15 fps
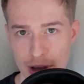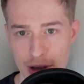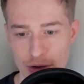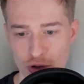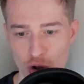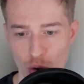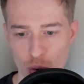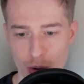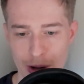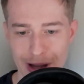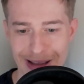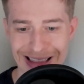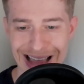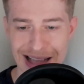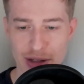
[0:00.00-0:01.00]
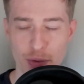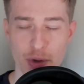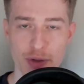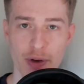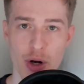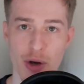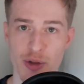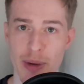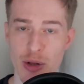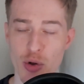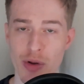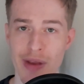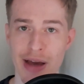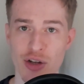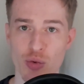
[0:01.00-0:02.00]
So that's it for this video. I'll speak to you in
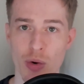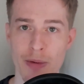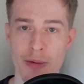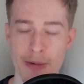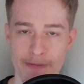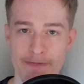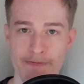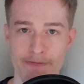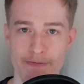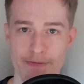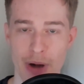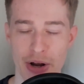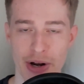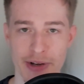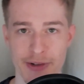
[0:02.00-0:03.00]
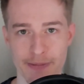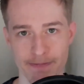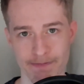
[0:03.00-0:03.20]
the next one. Bye, guys.